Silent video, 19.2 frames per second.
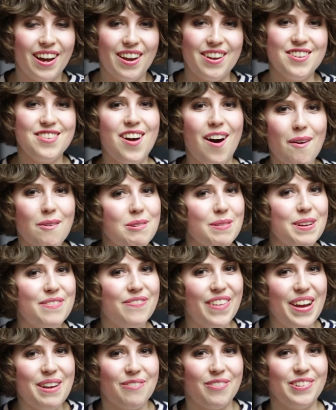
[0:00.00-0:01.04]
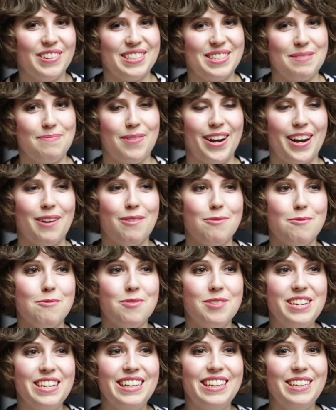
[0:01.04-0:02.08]
Not one of my favorites, but I
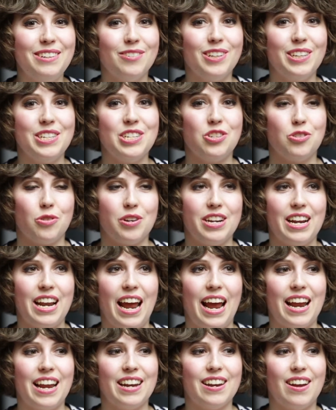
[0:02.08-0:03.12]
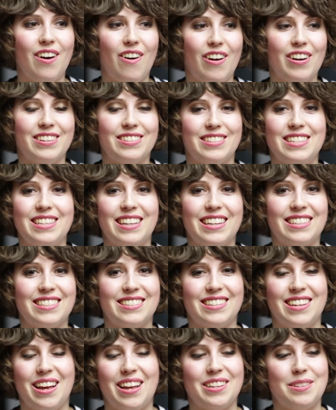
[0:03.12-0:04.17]
really, really enjoyed it. And honestly,
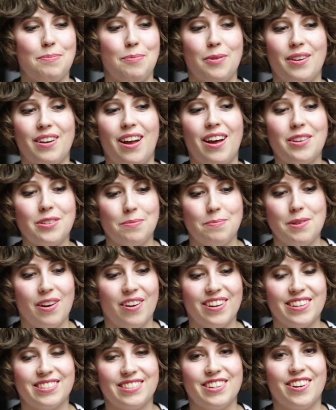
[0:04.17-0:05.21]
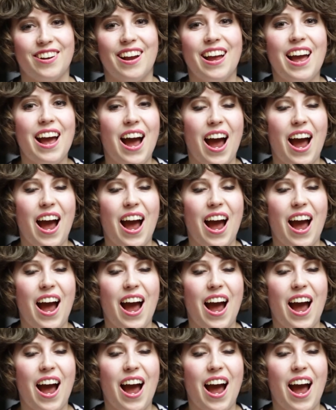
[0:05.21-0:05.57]
let's be honest here.